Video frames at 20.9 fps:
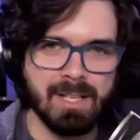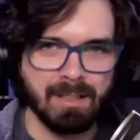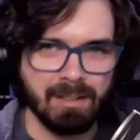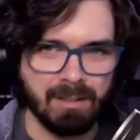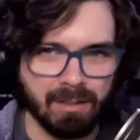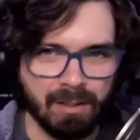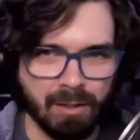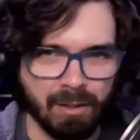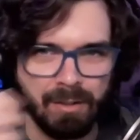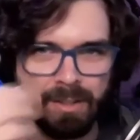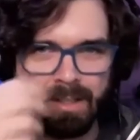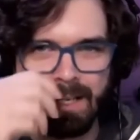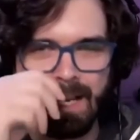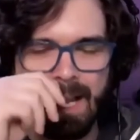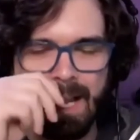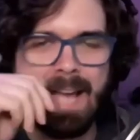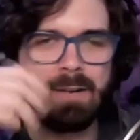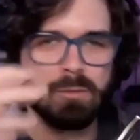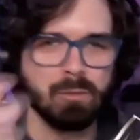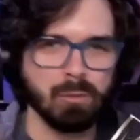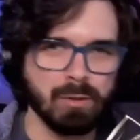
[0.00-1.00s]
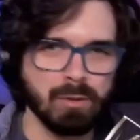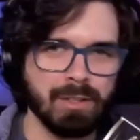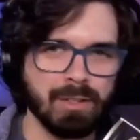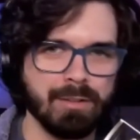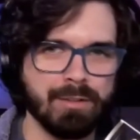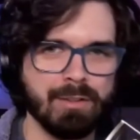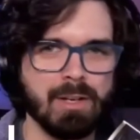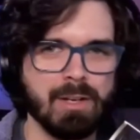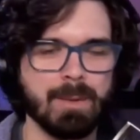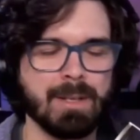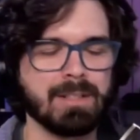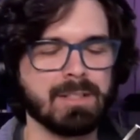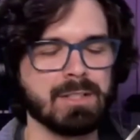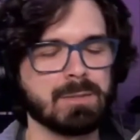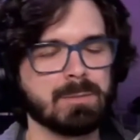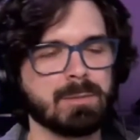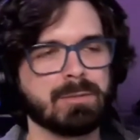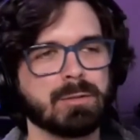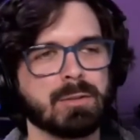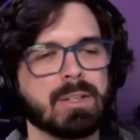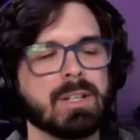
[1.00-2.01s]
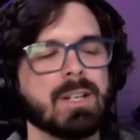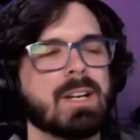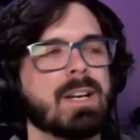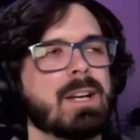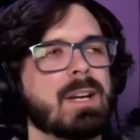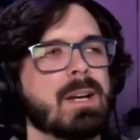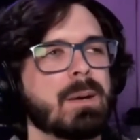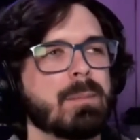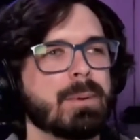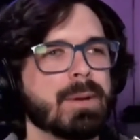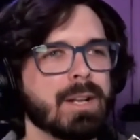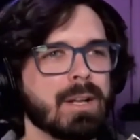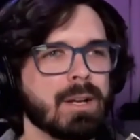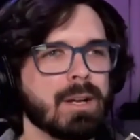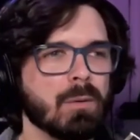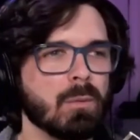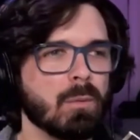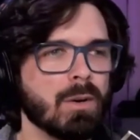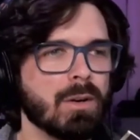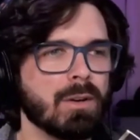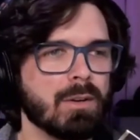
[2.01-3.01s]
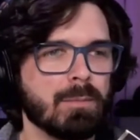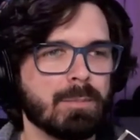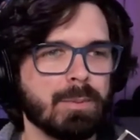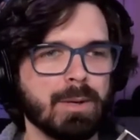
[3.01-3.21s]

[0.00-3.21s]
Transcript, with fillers: You know, like I hadn't really thought about this before. But uh, what?